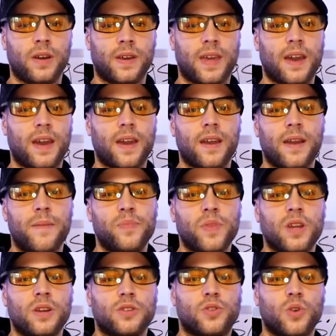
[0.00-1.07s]
Okay,
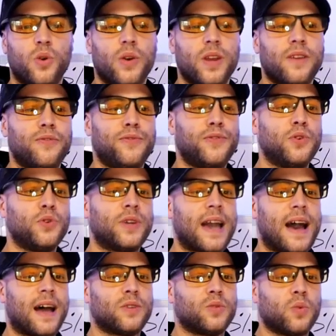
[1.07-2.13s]
so if you
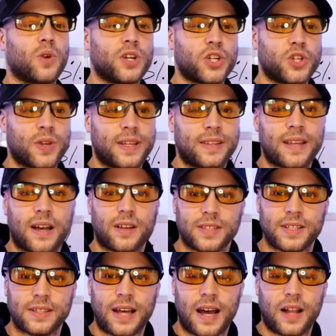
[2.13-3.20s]
got
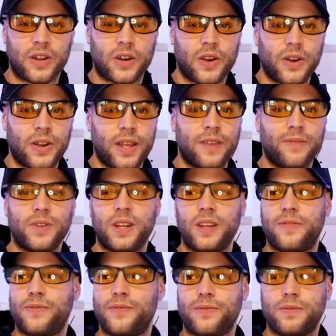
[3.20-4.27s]
$100,000, even
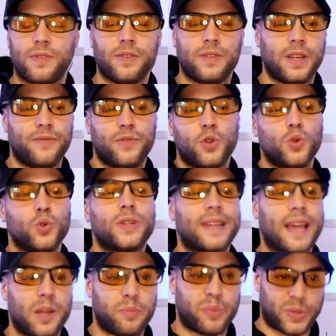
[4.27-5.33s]
if you do
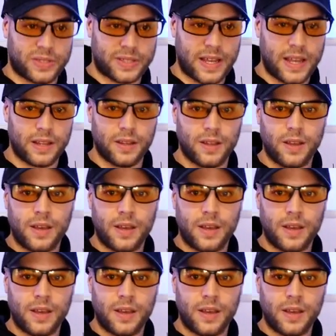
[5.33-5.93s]
10%,